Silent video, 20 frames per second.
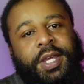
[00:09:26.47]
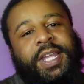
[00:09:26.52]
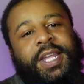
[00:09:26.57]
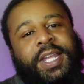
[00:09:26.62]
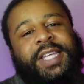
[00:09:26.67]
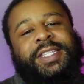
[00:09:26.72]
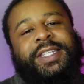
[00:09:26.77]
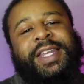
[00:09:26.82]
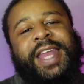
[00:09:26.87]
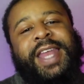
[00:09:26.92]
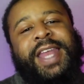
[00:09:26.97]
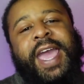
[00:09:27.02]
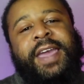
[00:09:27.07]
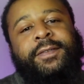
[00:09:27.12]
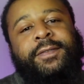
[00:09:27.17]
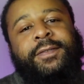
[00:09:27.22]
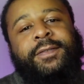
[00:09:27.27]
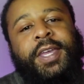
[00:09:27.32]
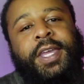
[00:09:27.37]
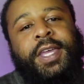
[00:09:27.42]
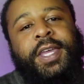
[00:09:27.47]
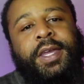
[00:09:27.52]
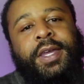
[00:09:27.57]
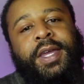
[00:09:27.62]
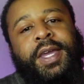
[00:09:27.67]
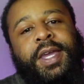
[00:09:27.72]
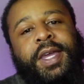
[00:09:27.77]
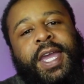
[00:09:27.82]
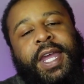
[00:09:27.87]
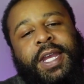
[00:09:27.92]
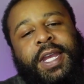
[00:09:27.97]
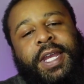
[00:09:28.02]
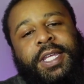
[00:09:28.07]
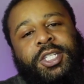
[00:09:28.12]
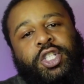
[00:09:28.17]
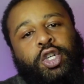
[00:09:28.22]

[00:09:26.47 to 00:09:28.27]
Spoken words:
That's navy and that's